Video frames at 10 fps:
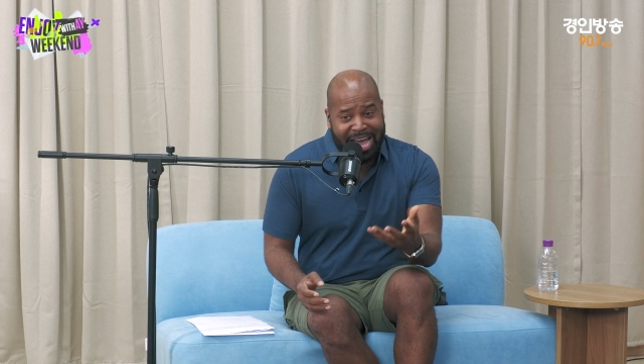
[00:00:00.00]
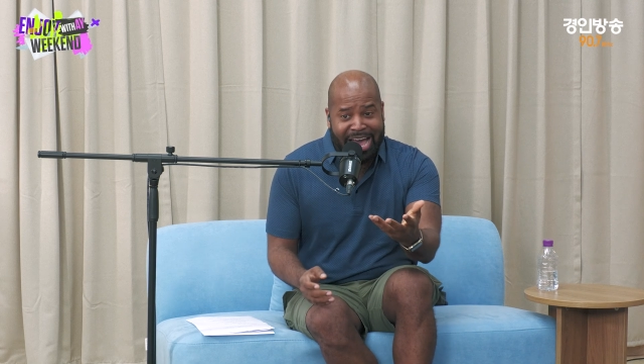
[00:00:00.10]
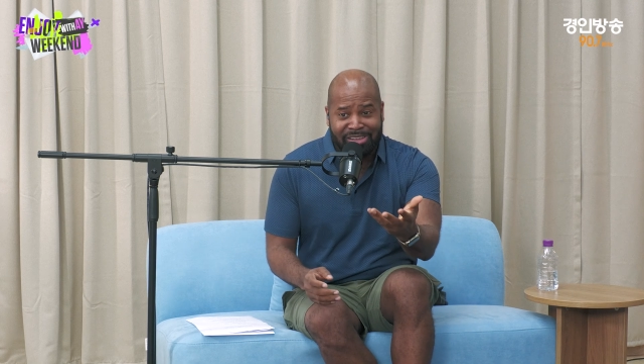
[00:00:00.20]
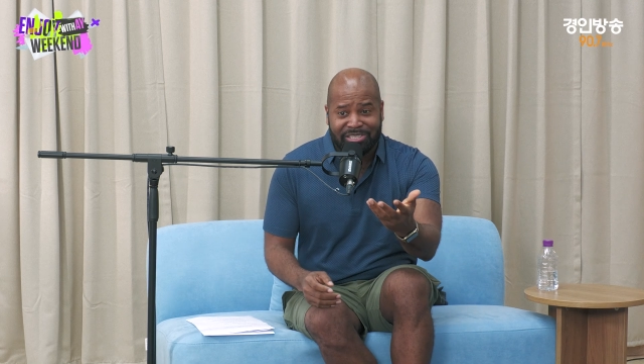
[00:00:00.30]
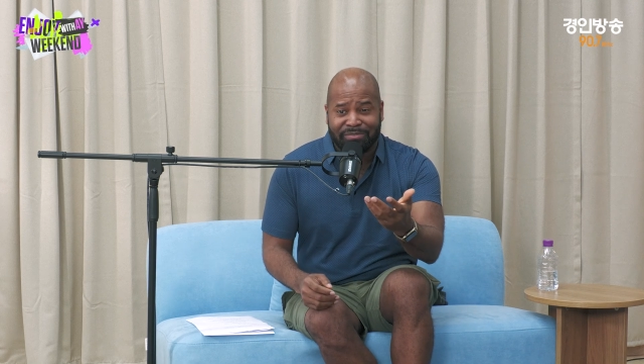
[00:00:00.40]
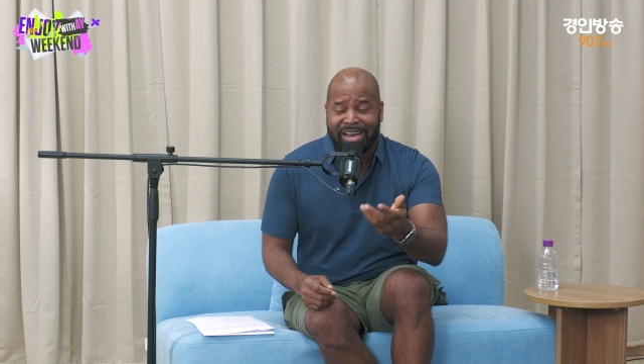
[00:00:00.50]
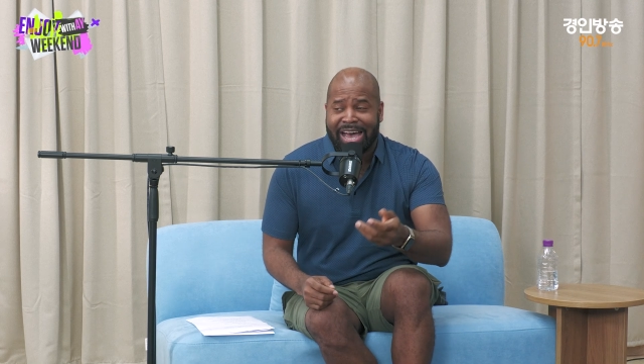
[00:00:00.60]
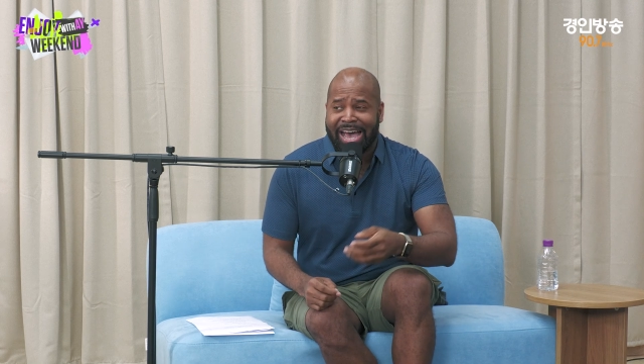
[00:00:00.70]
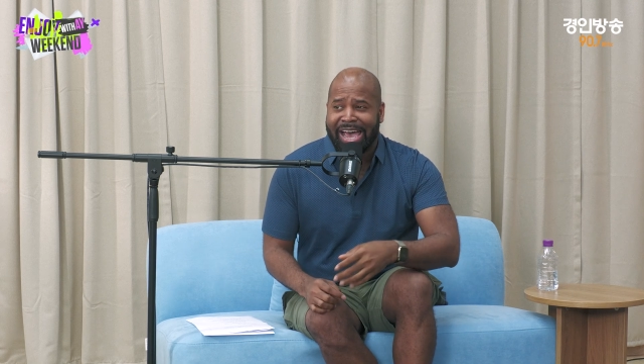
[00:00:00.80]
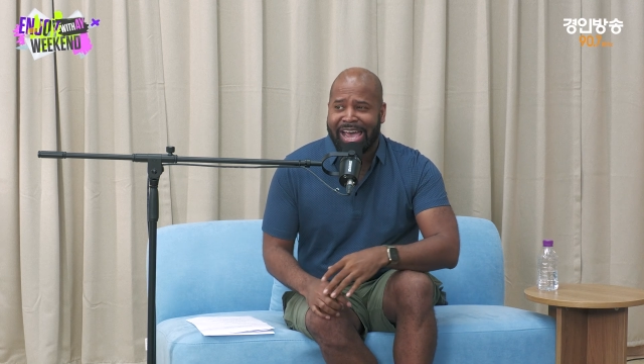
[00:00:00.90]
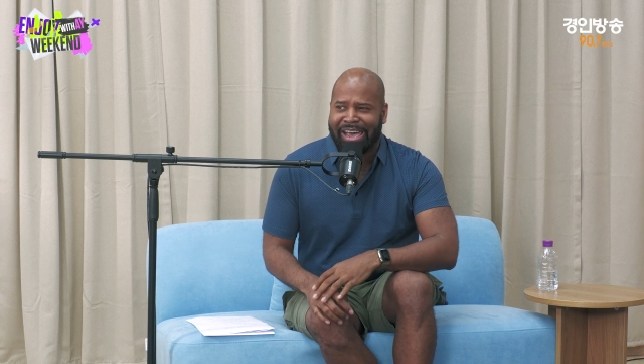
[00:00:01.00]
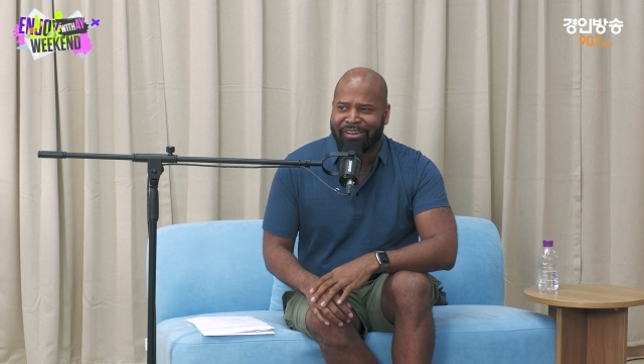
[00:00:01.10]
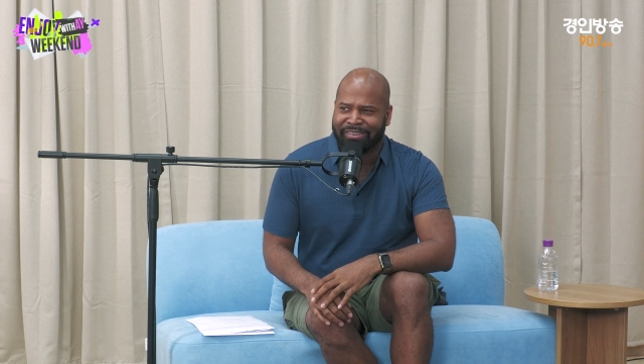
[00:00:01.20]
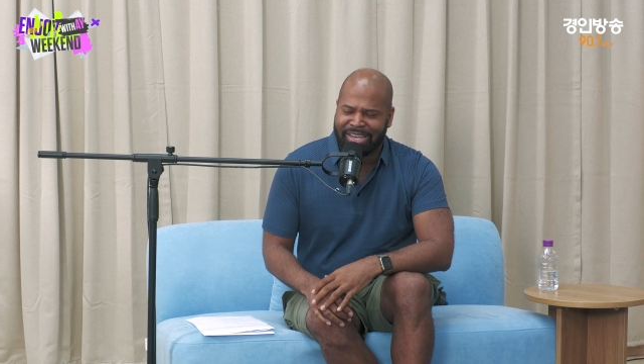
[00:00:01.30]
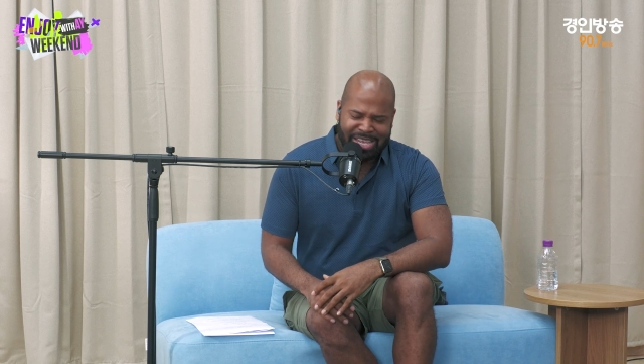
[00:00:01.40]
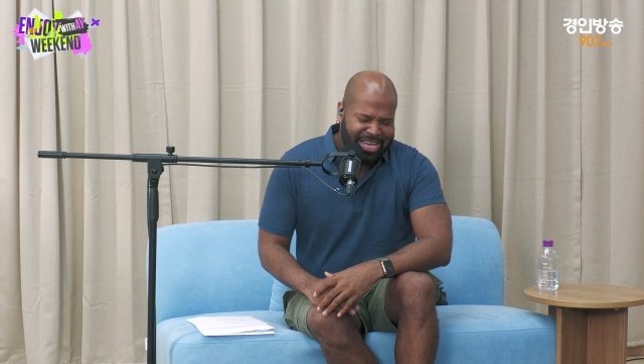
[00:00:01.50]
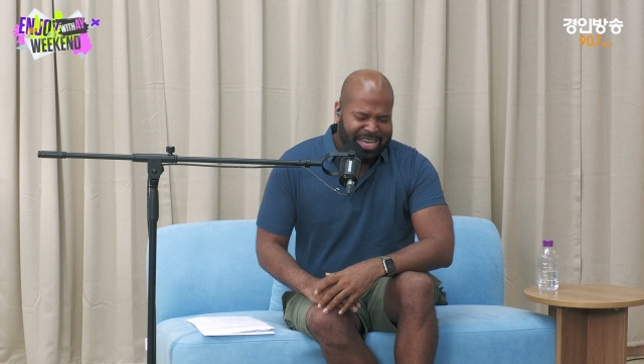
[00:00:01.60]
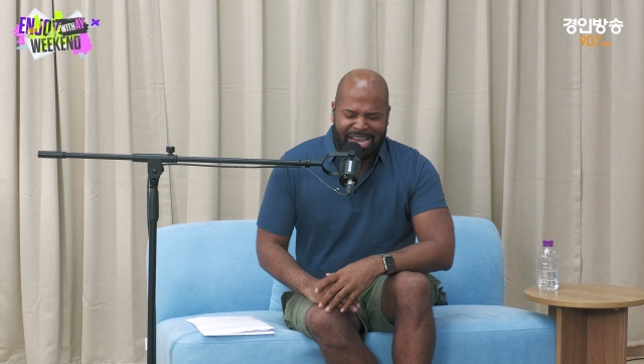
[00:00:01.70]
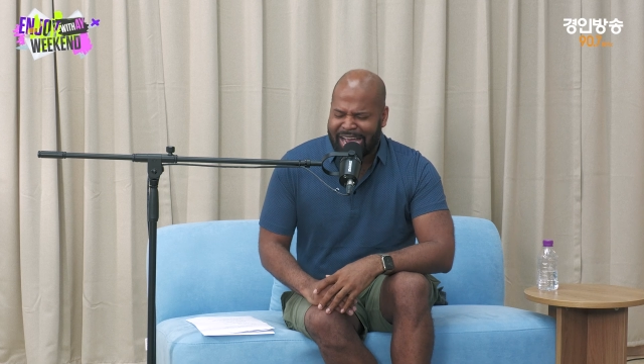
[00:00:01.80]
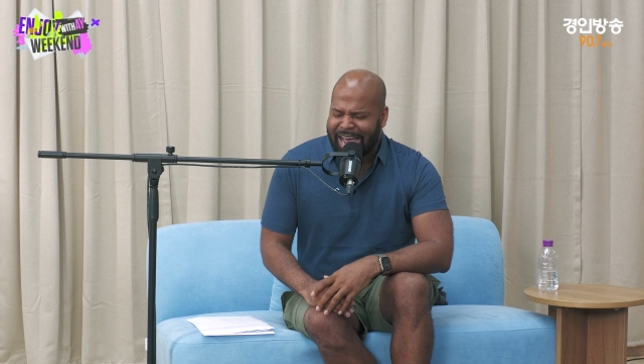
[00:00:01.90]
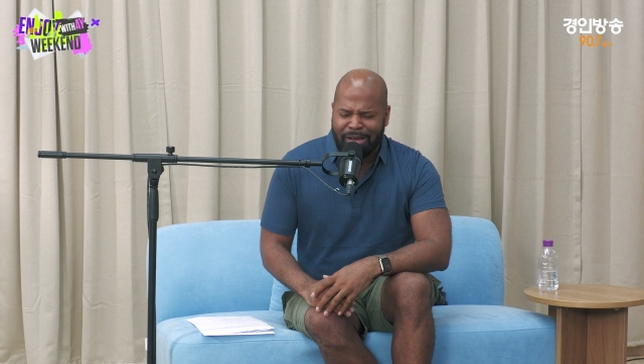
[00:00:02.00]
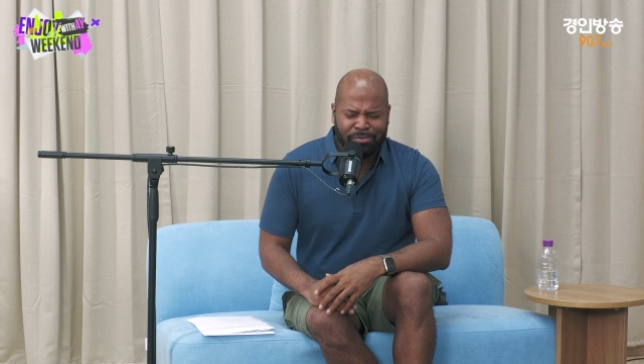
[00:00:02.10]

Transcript: I'll survive, I